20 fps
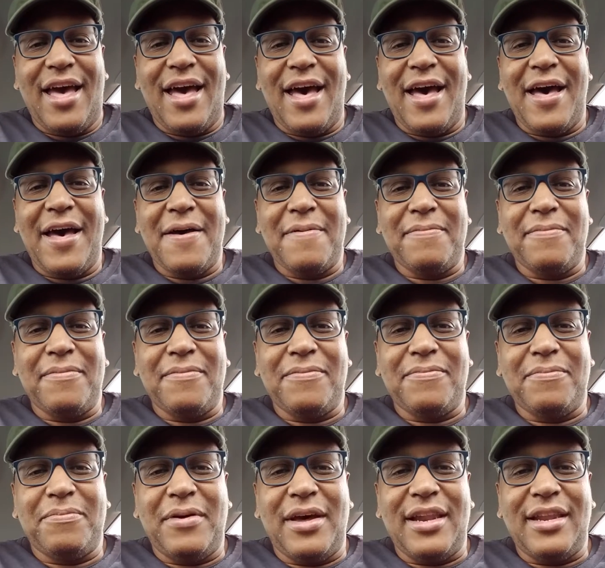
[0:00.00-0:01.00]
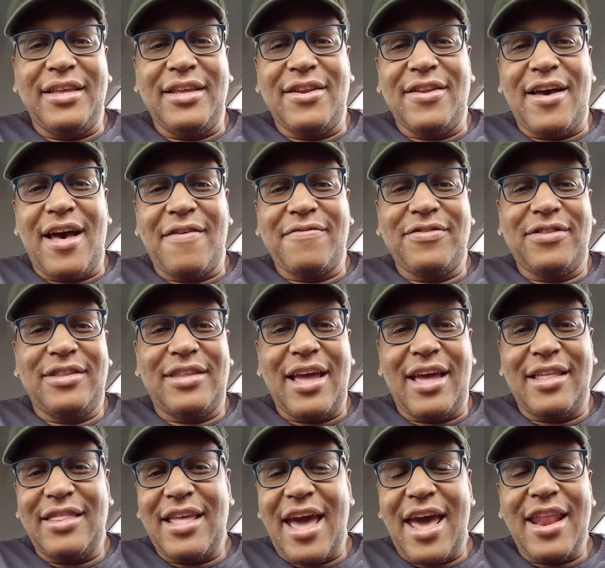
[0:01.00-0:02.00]
But I've
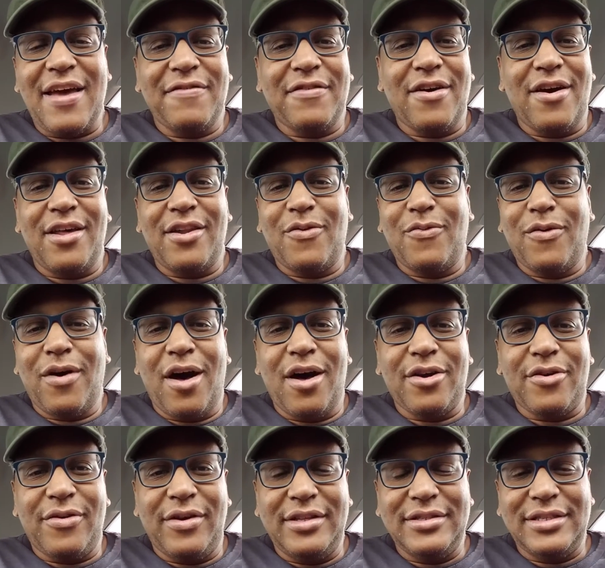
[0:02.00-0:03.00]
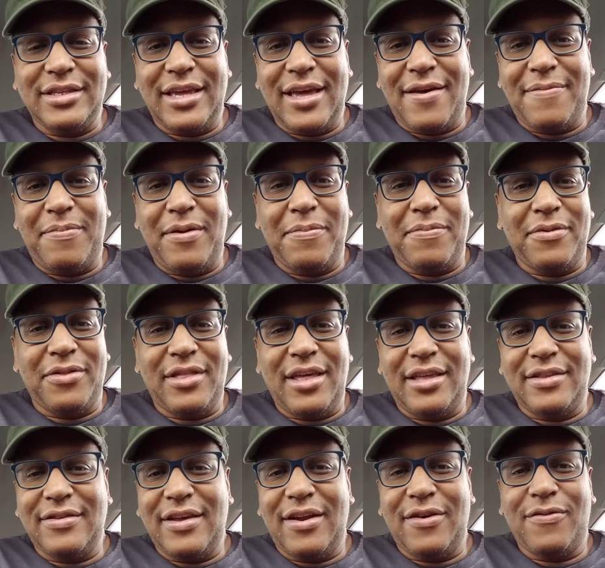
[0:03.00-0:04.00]
done that. I've gone to Walgreens and got people
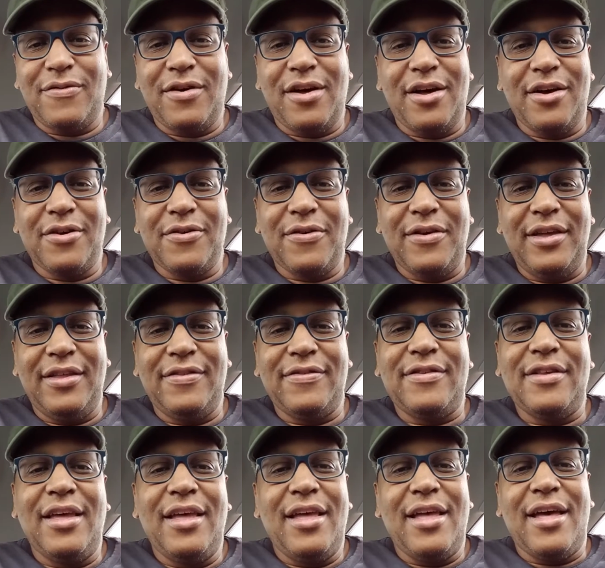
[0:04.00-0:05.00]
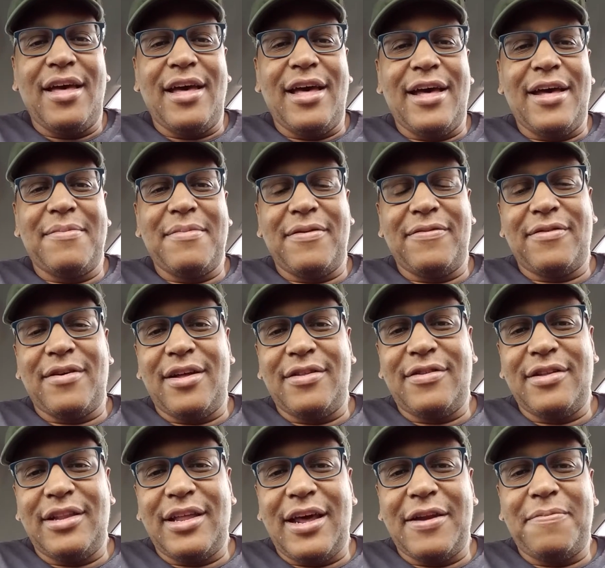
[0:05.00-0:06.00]
things out of Walgreens. I've gone
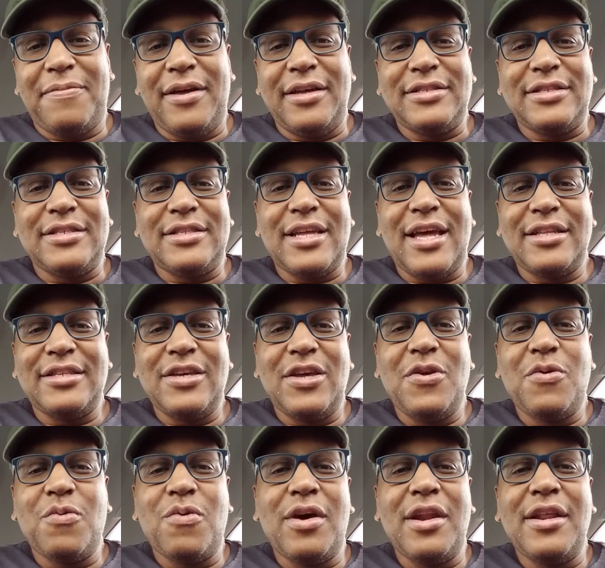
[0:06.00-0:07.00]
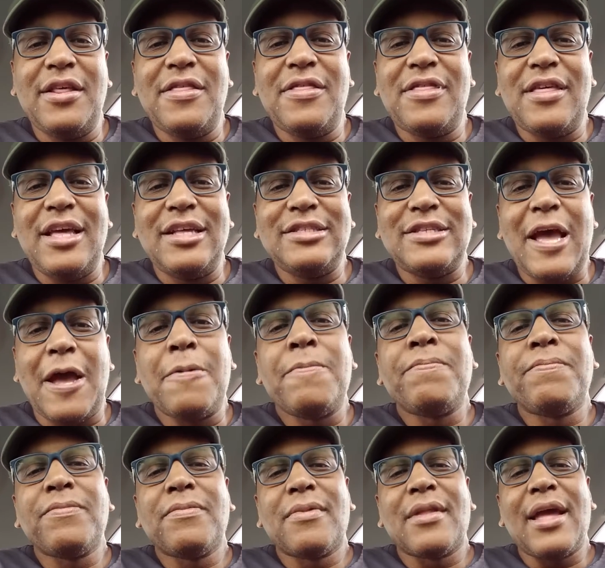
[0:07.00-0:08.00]
to a lot of places, and I tell you, one of the things that
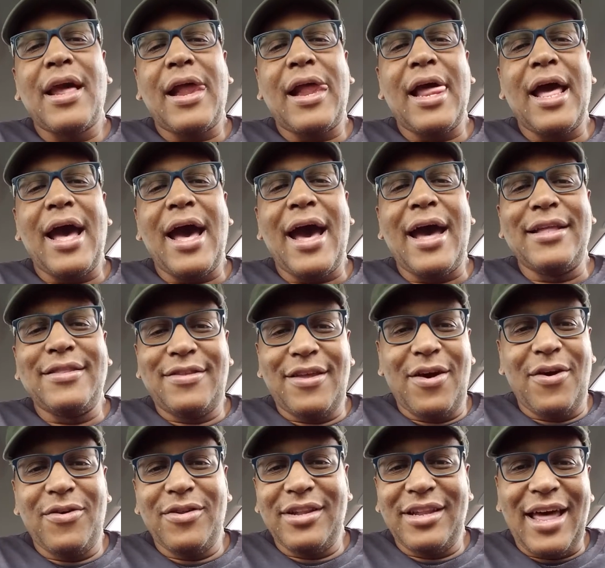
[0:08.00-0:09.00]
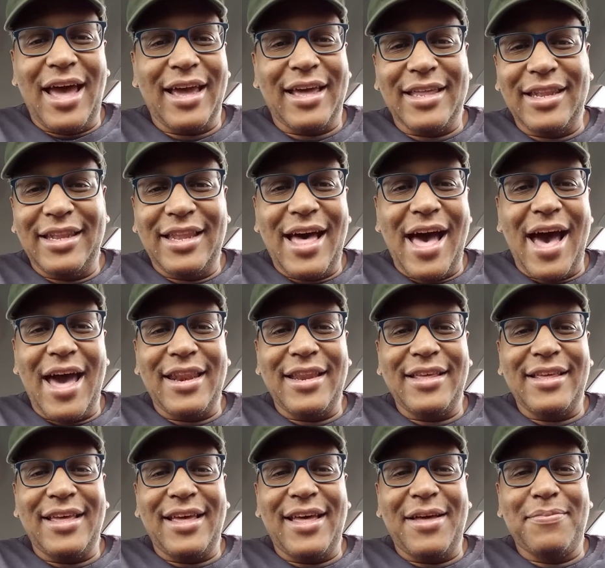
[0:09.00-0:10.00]
I don't like a lot,
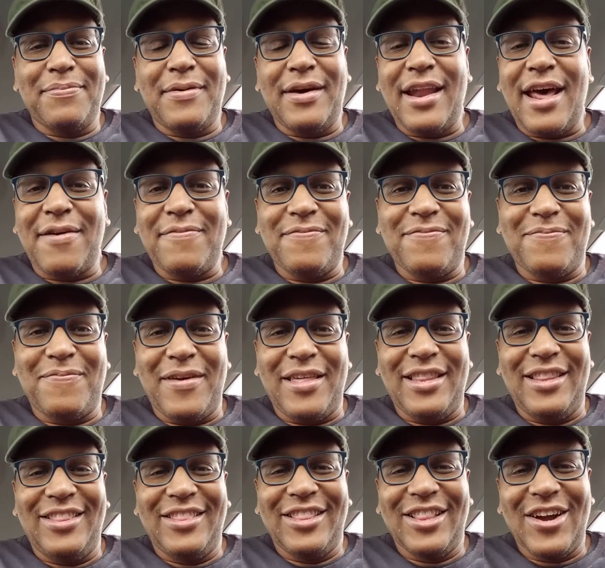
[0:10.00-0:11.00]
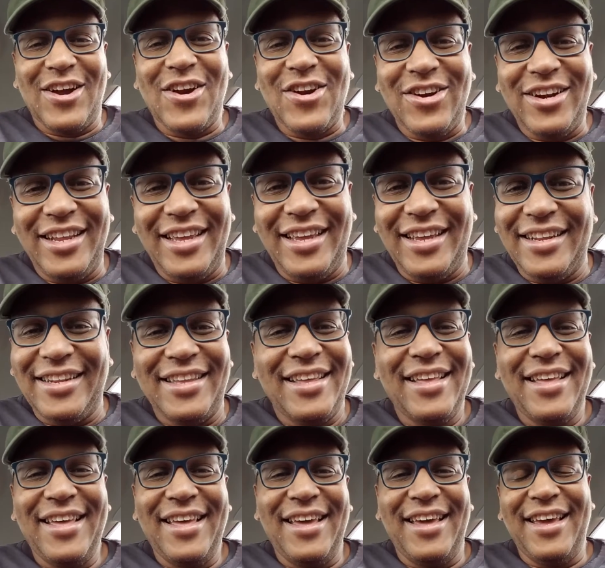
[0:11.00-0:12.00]
but I've been learning,
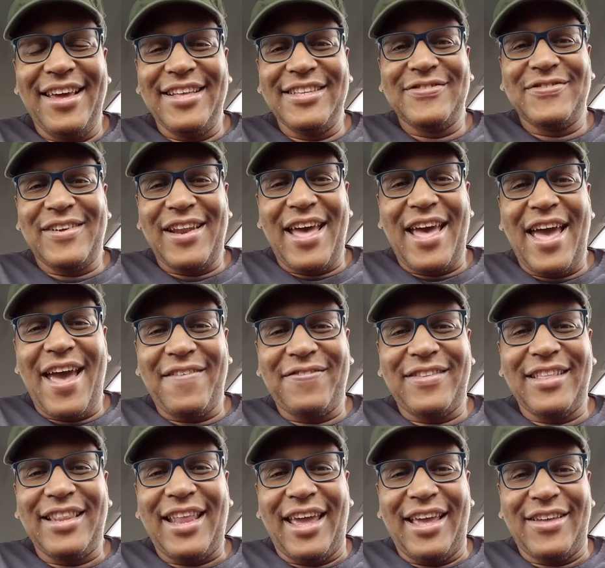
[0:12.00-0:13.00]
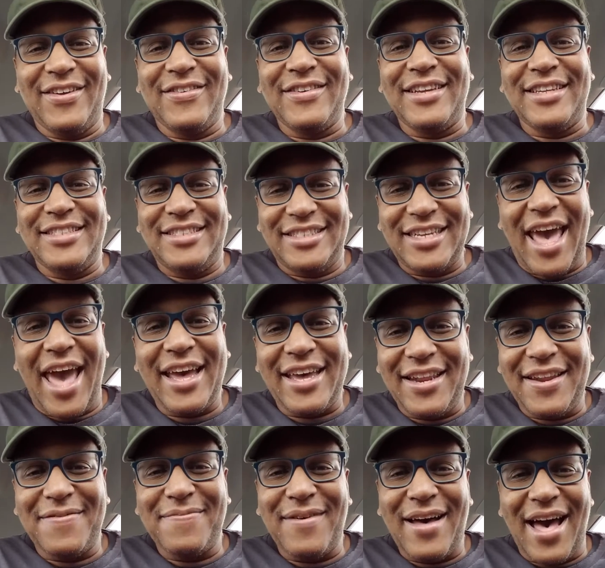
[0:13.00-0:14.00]
is when I have to like go to Jack
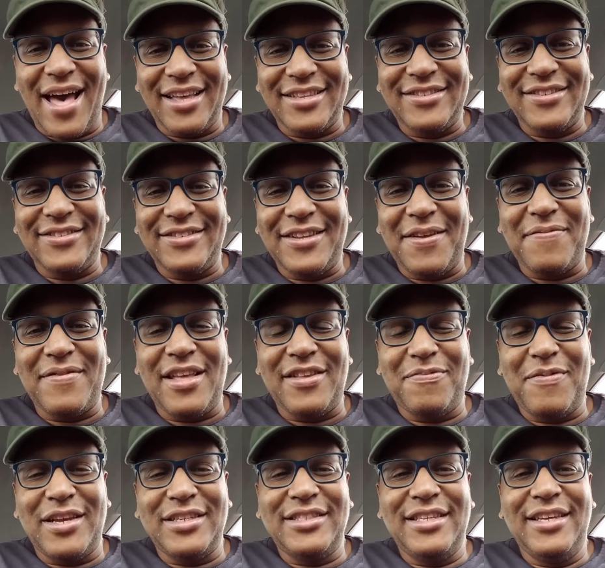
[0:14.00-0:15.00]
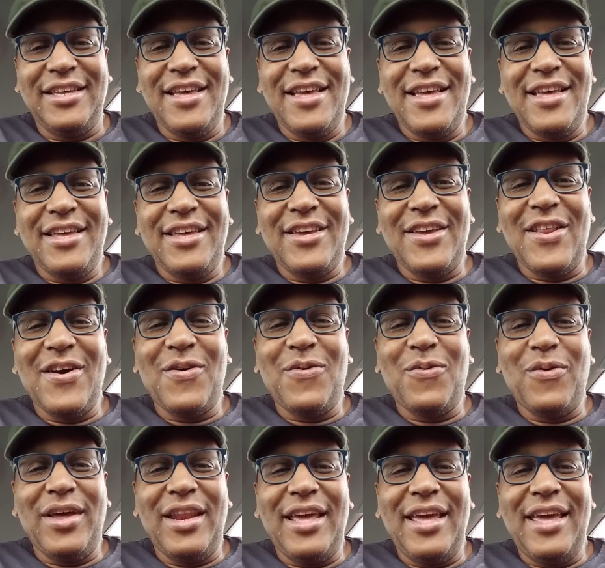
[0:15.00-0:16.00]
in a Box or something, especially,
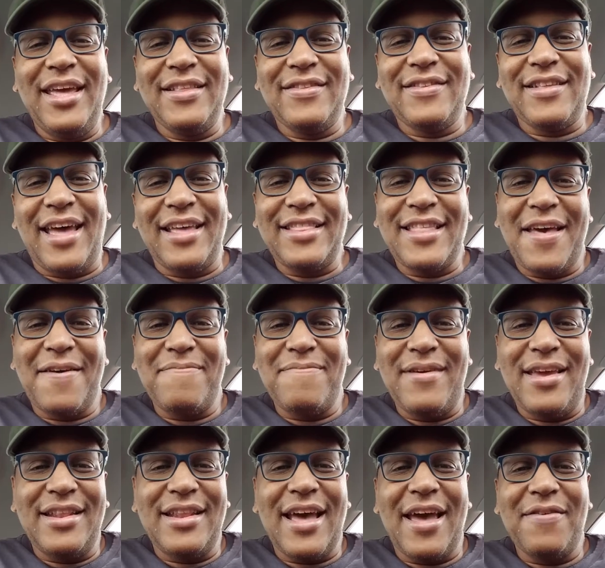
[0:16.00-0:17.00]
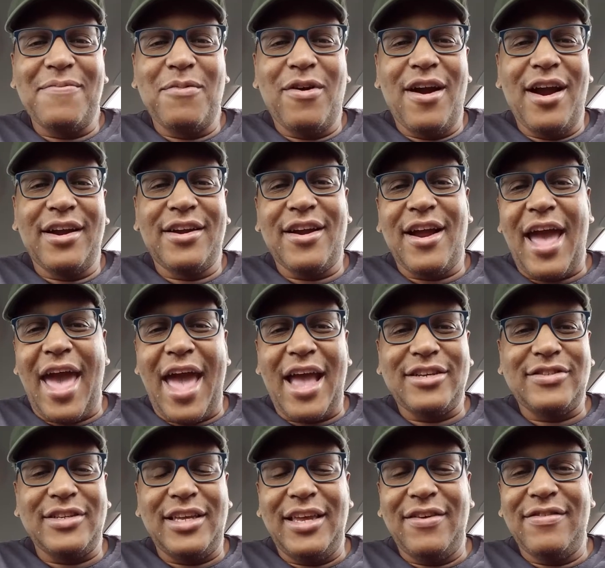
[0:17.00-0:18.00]
when it hits like that midnight mark, or
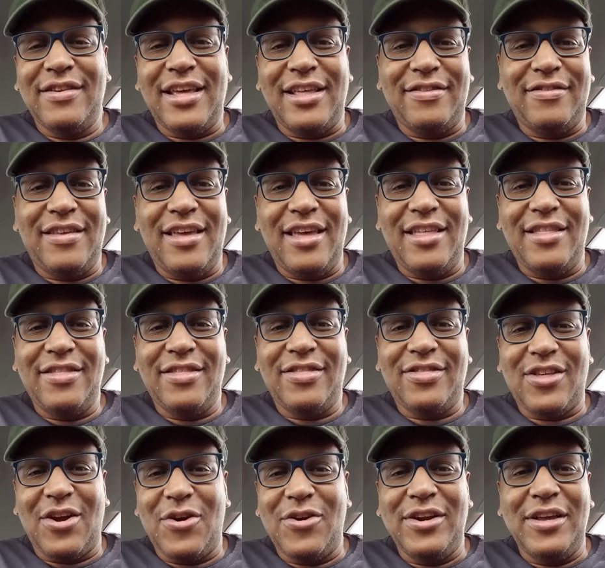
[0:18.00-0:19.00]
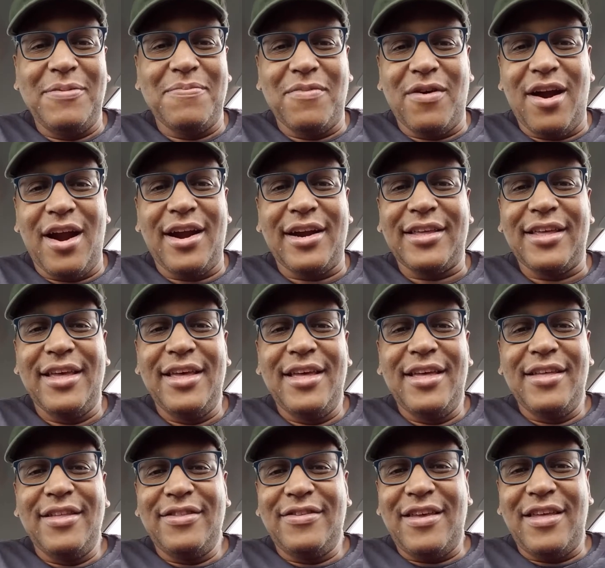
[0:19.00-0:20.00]
actually even at 10:30 mark,
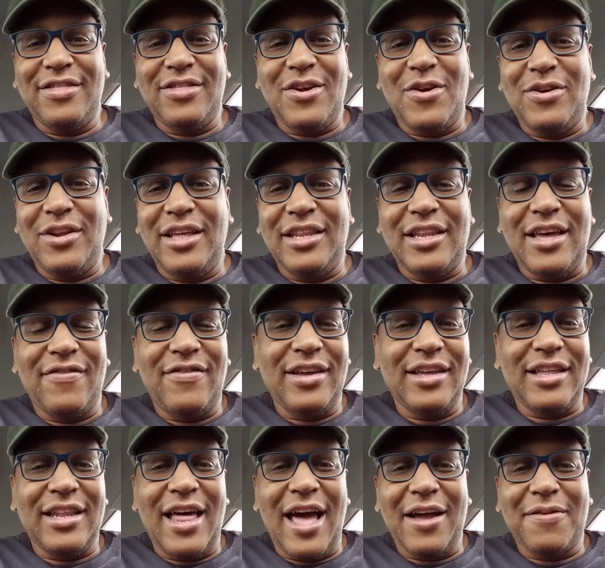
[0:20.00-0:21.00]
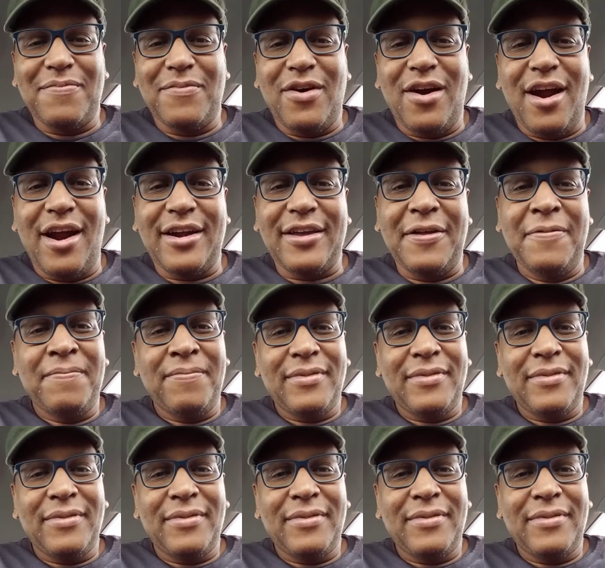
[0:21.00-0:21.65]
10:30, 11 o'clock mark.